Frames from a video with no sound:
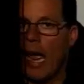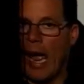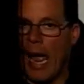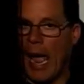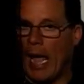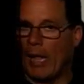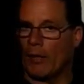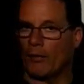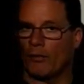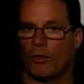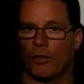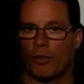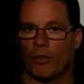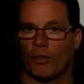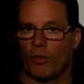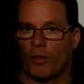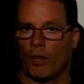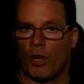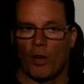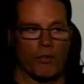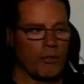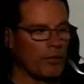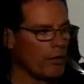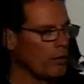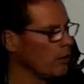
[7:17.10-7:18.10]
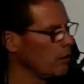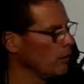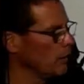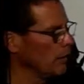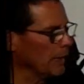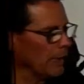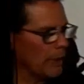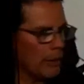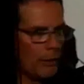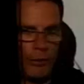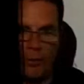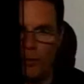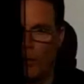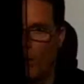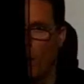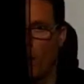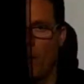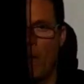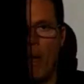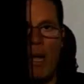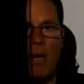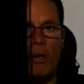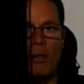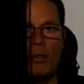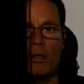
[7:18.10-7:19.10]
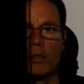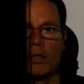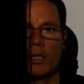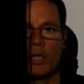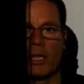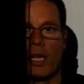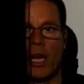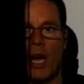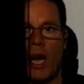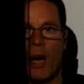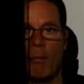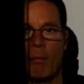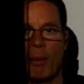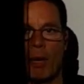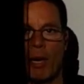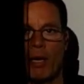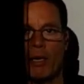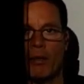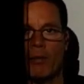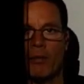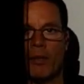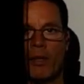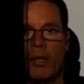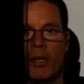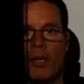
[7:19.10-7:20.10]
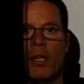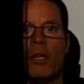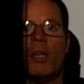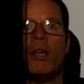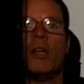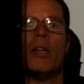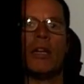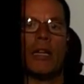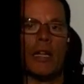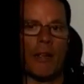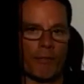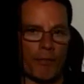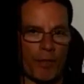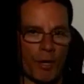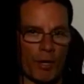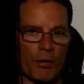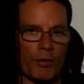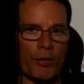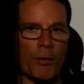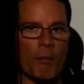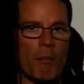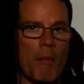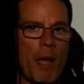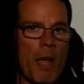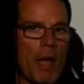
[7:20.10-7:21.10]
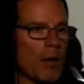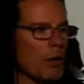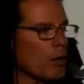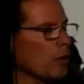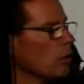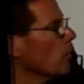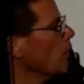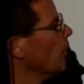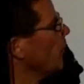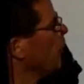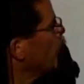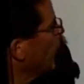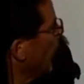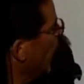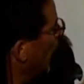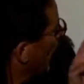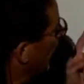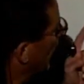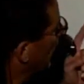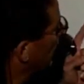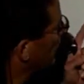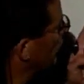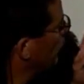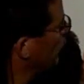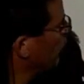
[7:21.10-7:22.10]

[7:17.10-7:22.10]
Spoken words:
Ask yourself, is there a metal in the compound? If there's a metal, and